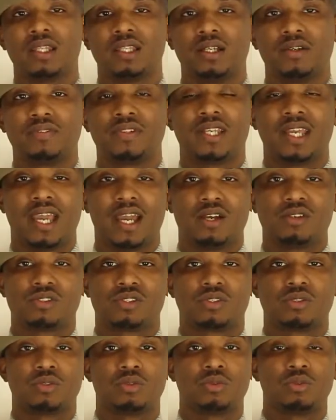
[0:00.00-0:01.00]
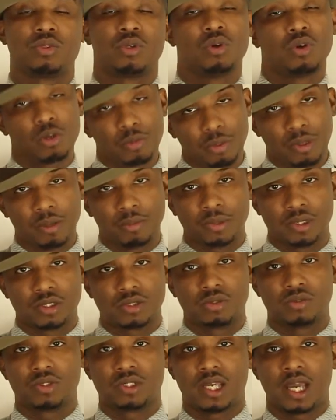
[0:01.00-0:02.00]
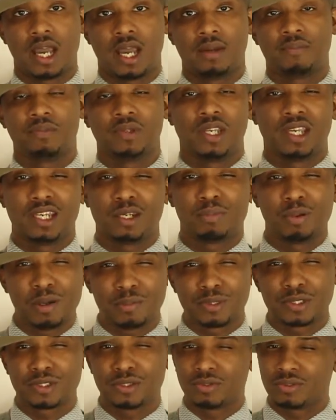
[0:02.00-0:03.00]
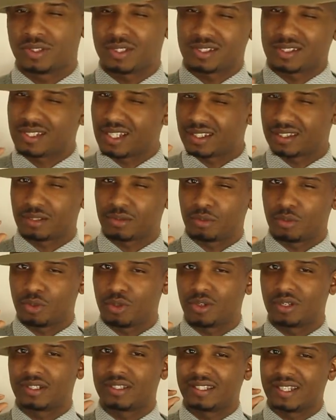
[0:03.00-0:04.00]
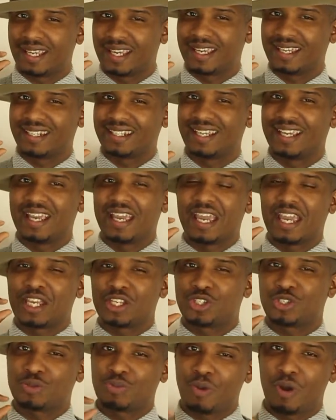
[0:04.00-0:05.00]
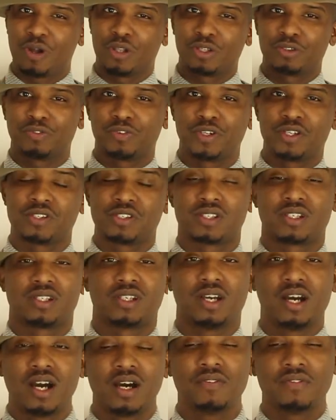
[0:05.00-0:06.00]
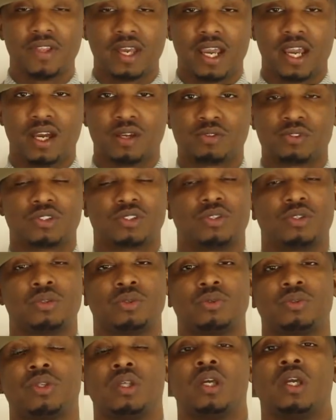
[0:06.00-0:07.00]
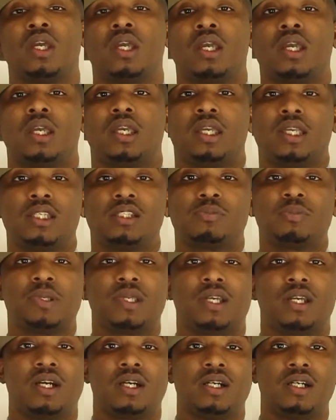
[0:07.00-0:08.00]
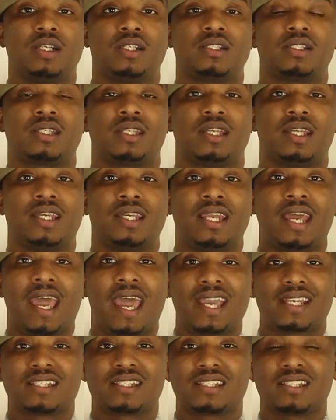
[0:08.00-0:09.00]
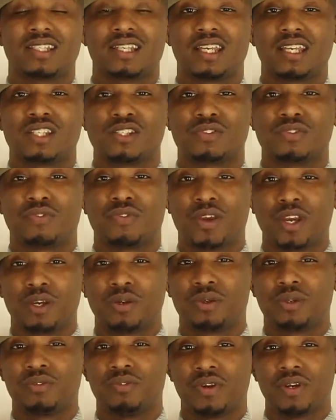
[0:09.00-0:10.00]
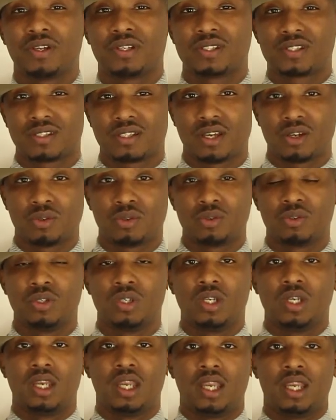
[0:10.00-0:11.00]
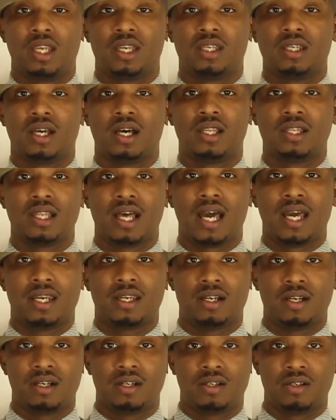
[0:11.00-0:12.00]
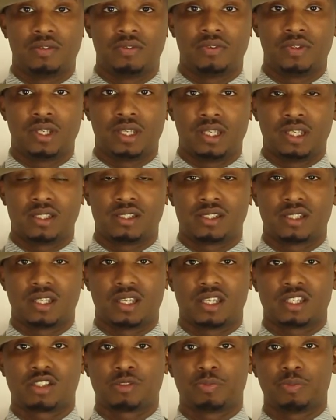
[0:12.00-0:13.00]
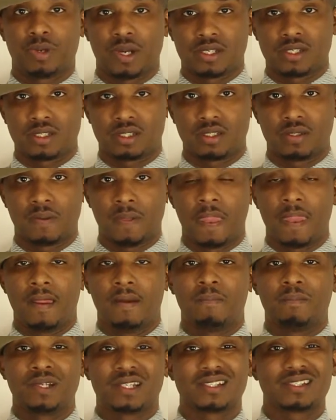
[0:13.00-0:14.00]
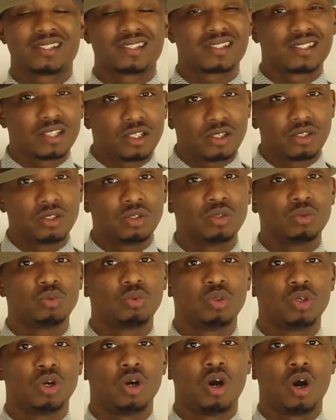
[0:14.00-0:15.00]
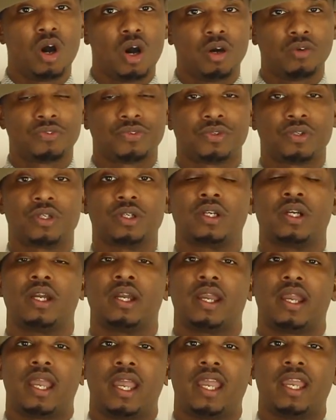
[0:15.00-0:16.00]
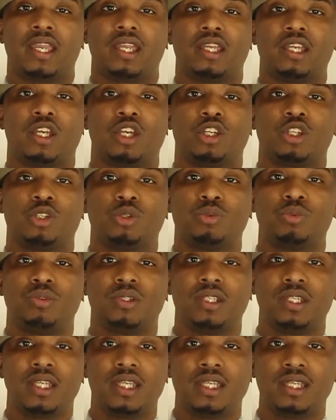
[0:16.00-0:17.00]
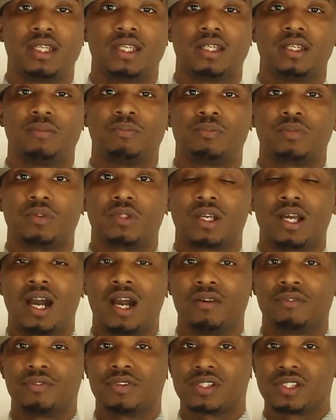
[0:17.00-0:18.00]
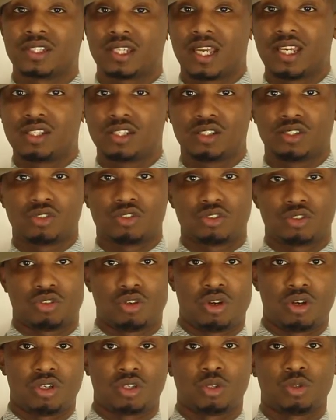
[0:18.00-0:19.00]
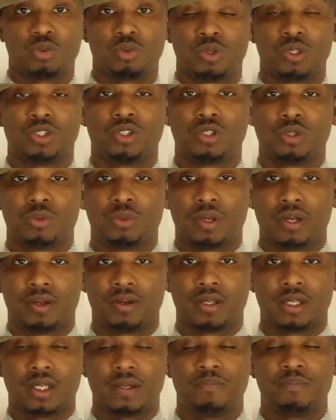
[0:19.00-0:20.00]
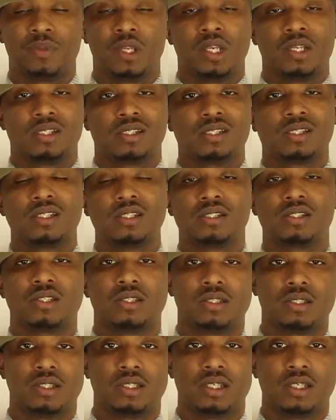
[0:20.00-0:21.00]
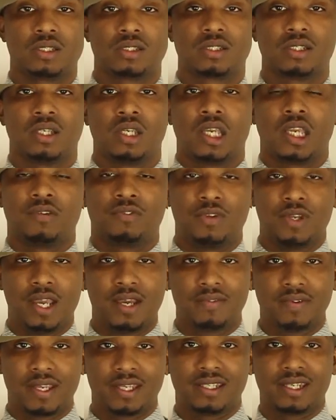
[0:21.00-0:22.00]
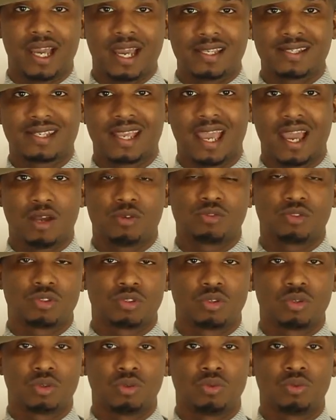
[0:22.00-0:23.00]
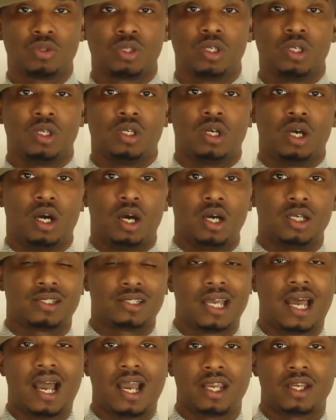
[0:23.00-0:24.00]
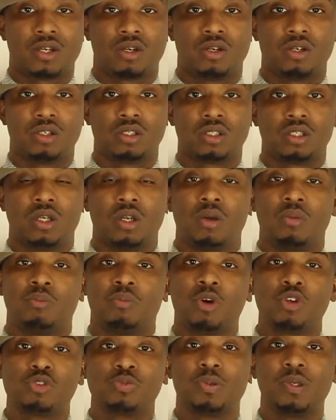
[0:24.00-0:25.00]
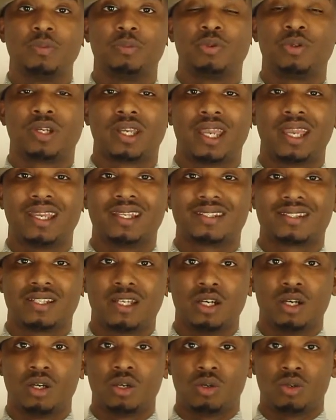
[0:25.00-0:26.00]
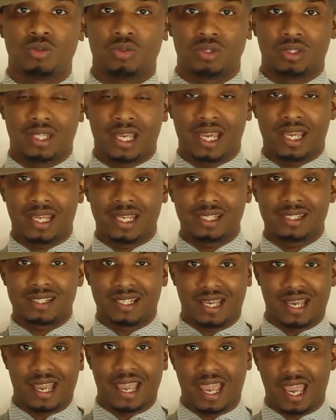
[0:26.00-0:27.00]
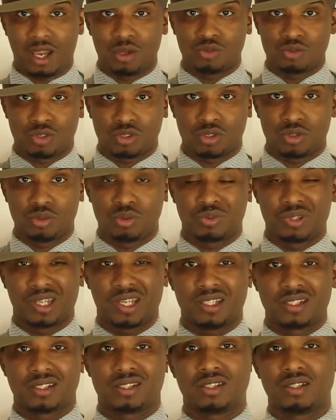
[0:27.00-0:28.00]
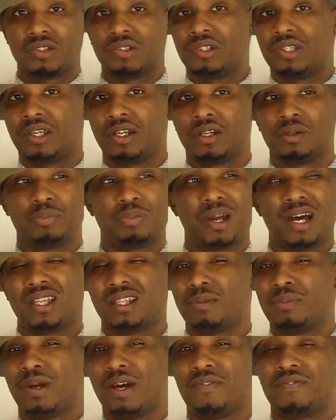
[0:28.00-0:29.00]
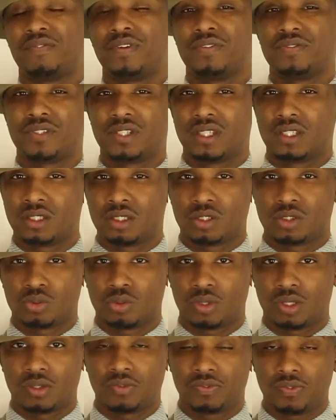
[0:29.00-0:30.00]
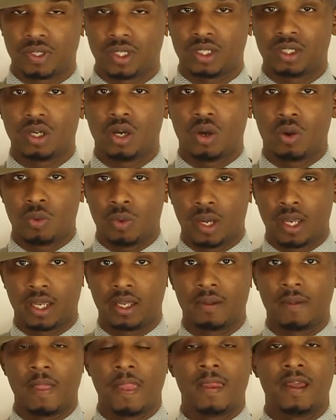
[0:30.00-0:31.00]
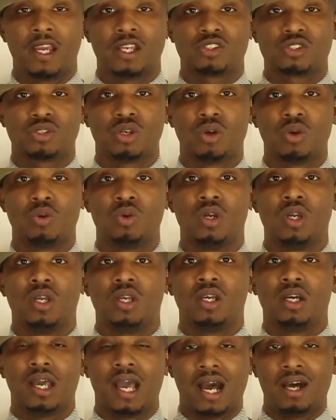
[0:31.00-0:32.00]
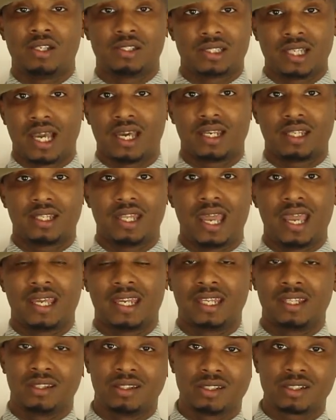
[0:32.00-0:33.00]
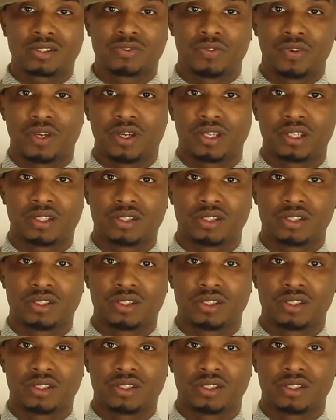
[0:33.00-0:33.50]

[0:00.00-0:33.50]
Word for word: love the houndstooth or puppy tooth tie, and a puppy tooth is nothing more than a smaller version of the houndstooth, is because it actually is very, very subtle in a lot of its expression but it still will offer a unique conversation starter when you're wearing it. Just consider this. If you have a nice houndstooth uh, tie on, most people can't tell that it's a houndstooth until they're probably about 15 to 20 feet away. And so outside of that, it looks very